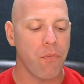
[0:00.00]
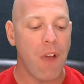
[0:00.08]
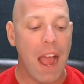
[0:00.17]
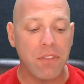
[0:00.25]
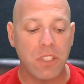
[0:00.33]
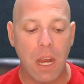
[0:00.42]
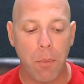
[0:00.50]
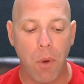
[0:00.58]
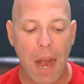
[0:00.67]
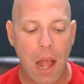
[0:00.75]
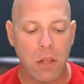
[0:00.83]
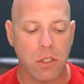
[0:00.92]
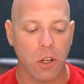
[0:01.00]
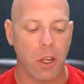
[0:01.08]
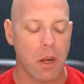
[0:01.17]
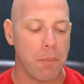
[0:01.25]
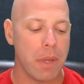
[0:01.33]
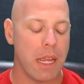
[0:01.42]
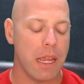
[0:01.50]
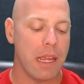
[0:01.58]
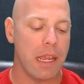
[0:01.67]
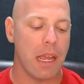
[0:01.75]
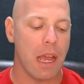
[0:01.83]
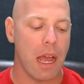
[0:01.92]
five step routes are going to
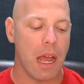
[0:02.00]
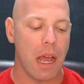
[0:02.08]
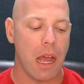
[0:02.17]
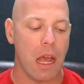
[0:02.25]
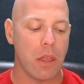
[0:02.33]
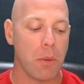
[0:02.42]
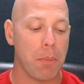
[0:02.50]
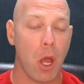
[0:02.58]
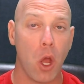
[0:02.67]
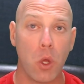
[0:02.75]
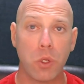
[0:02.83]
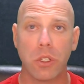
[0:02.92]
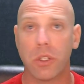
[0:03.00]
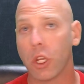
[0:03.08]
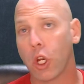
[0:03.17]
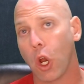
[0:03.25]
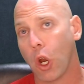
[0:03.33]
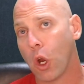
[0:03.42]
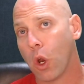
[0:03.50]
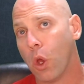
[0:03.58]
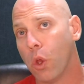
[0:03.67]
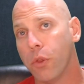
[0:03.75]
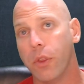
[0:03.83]
be uh, the post, the curl,